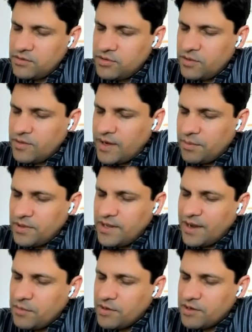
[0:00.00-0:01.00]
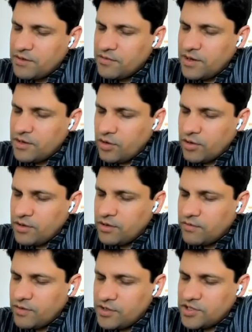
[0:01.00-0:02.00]
So they were happily hammering away,
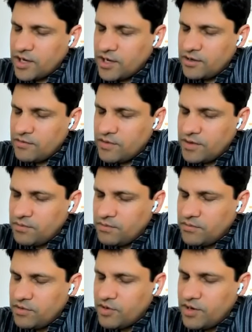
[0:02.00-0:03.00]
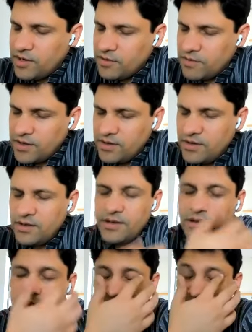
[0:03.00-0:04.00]
talking away, chatting away, drilling away.
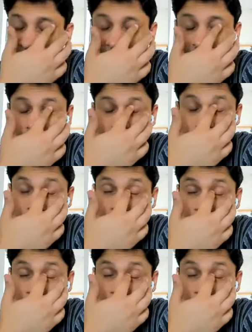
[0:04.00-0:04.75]
quite loud.